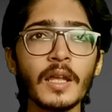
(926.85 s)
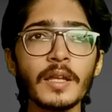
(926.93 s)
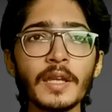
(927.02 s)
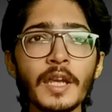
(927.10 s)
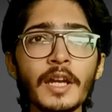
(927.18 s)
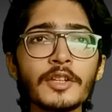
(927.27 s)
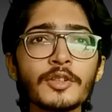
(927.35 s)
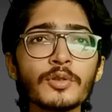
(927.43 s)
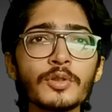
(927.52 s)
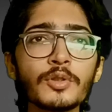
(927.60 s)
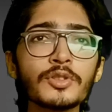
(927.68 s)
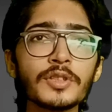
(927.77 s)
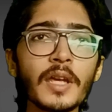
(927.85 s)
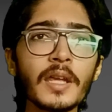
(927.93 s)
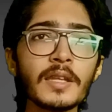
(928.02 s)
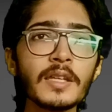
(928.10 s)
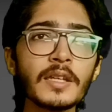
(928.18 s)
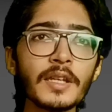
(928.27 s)
Needs you to stay
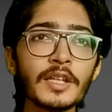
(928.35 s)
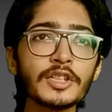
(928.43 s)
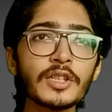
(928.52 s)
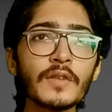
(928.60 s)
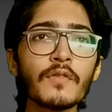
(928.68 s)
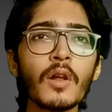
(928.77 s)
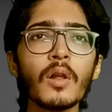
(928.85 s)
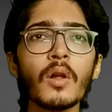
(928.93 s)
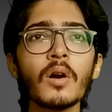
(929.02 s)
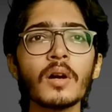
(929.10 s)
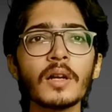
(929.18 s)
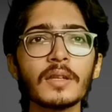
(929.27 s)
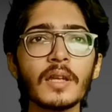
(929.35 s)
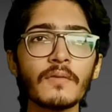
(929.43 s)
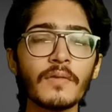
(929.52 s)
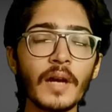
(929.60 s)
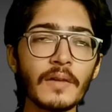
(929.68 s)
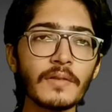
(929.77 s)
in the nation for longer than
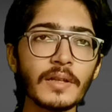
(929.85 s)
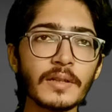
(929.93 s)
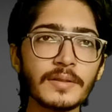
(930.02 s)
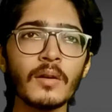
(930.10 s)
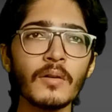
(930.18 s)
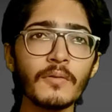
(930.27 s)
5 years.